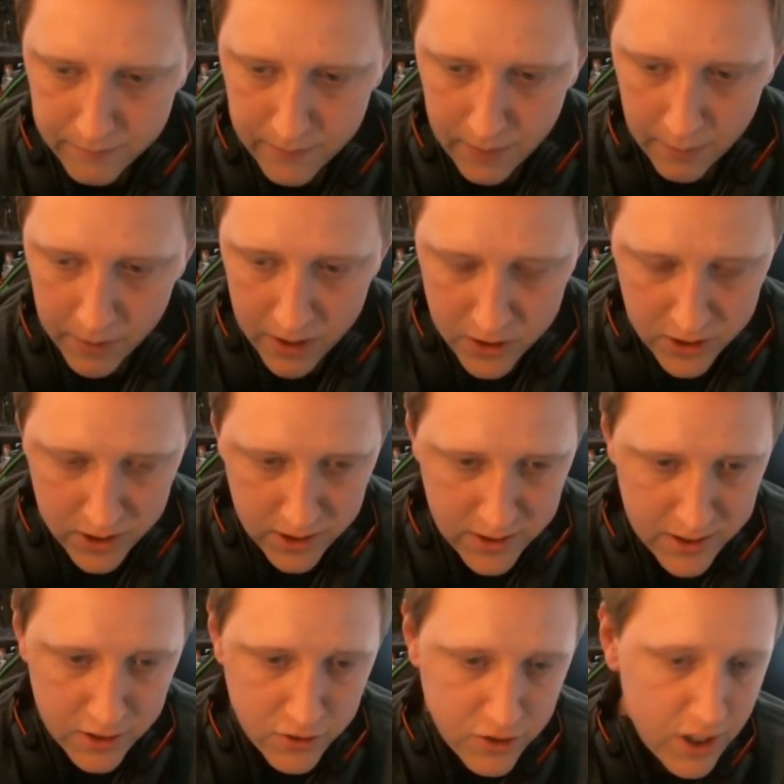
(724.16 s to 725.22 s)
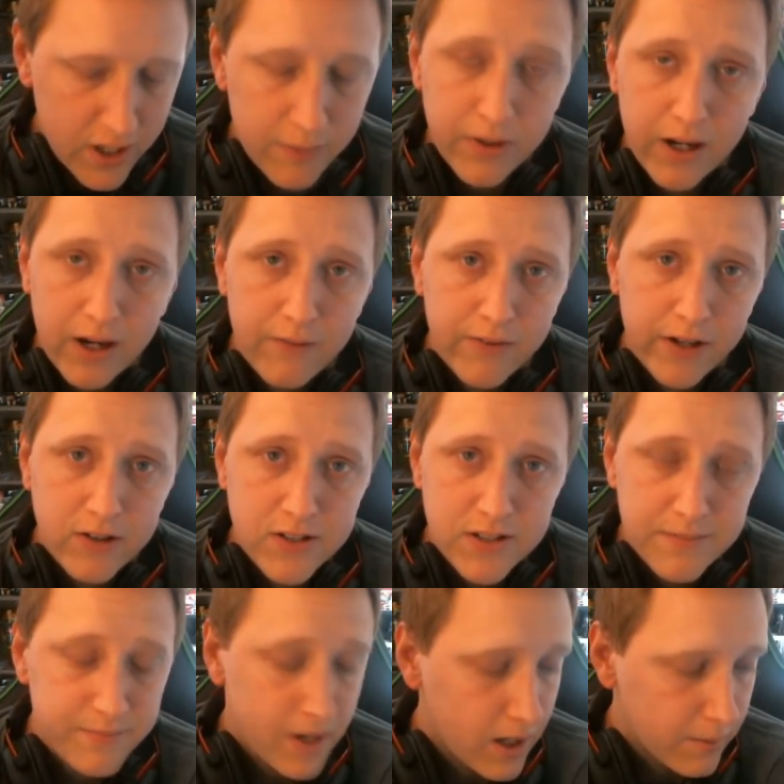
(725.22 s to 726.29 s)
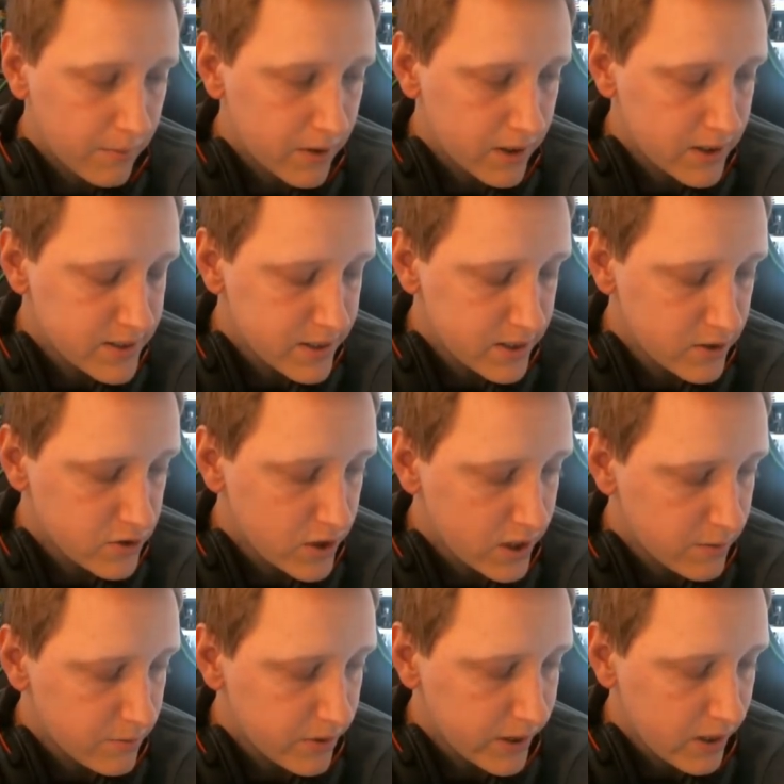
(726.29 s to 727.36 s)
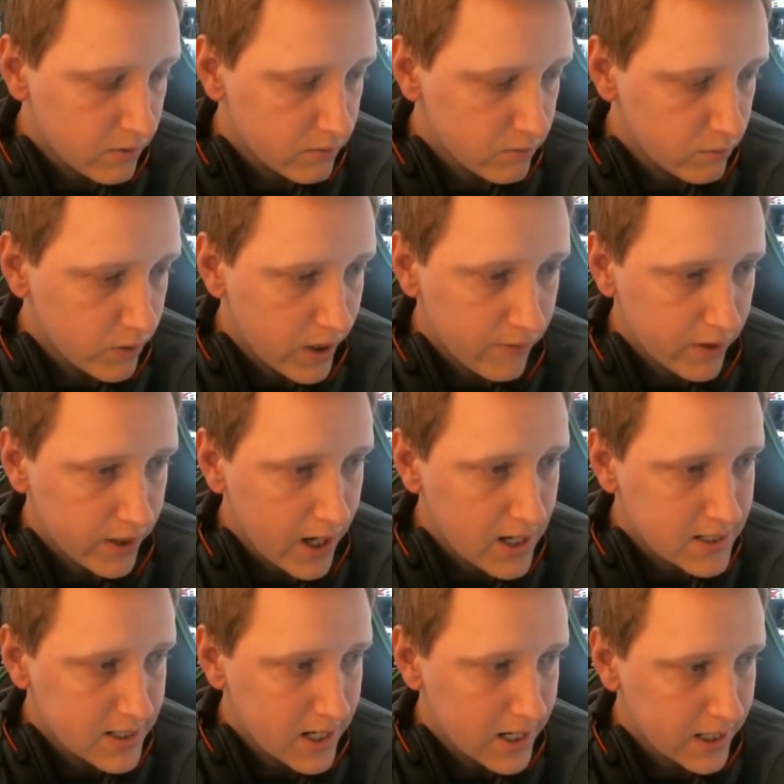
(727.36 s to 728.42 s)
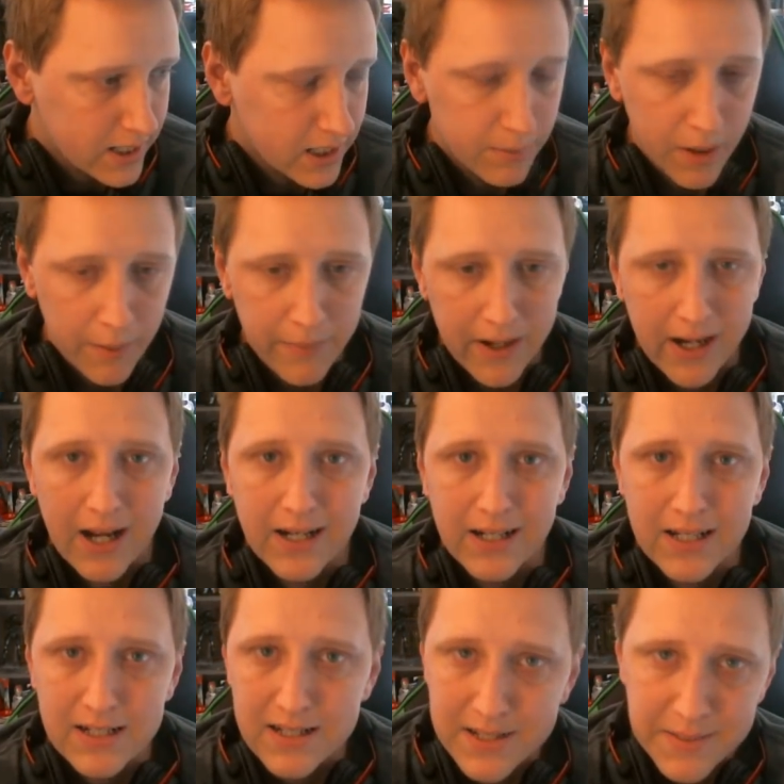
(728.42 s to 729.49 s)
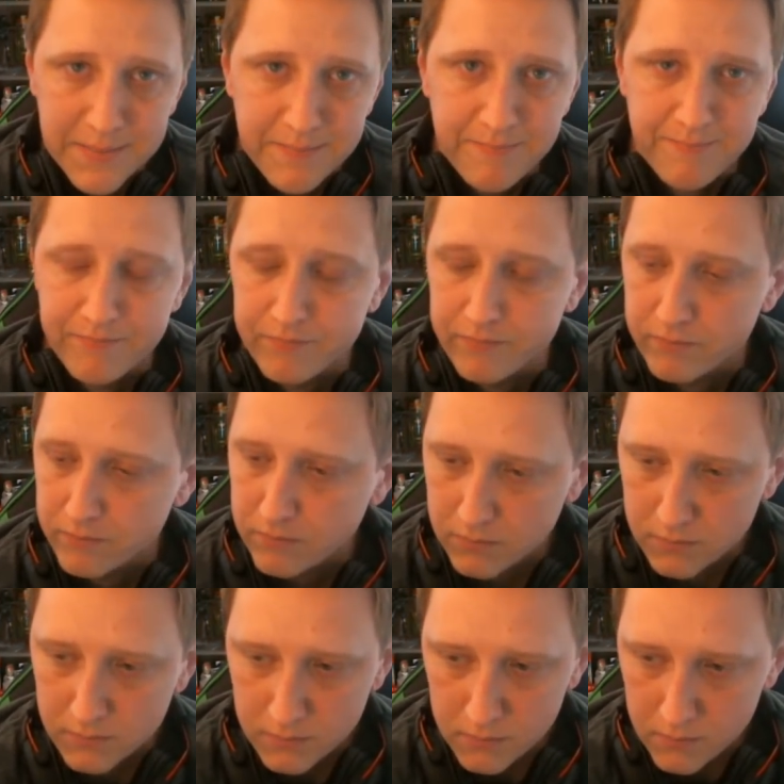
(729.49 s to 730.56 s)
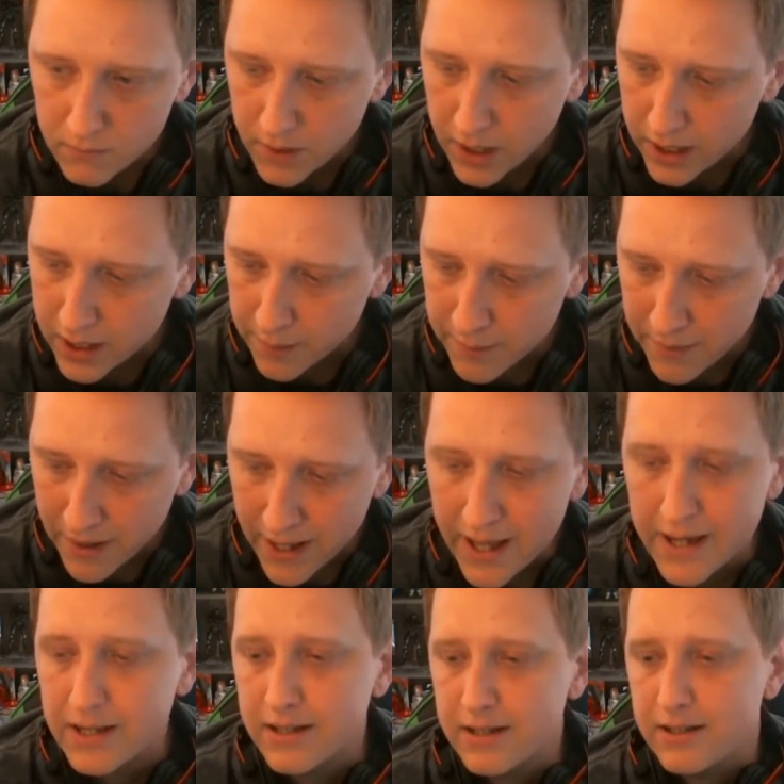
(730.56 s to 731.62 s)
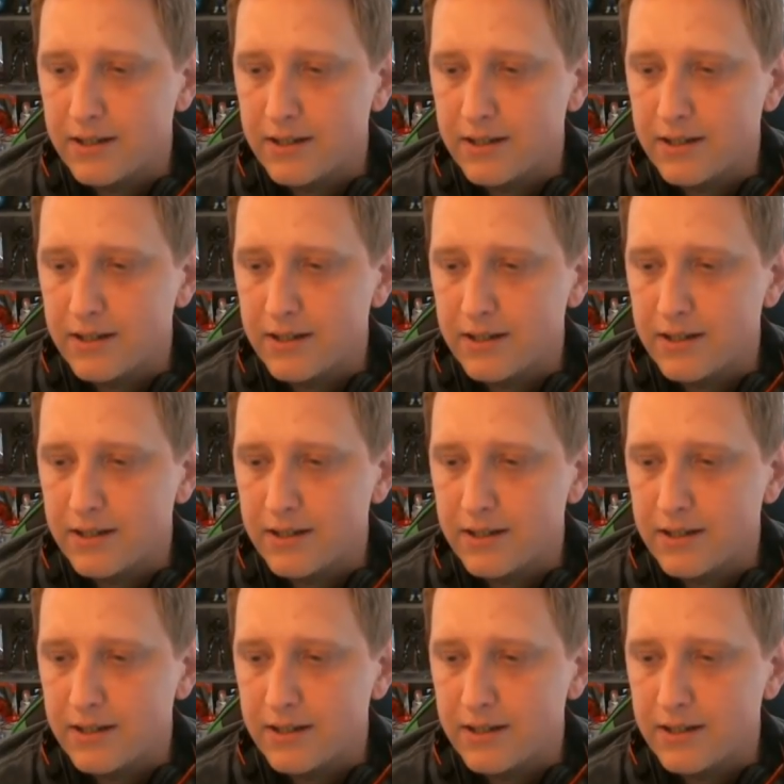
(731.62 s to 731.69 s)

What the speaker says: I'm going to continue trying to bring out videos. I'm going to continue trying to bring out whatever content I can come up, any ideas that come to my head.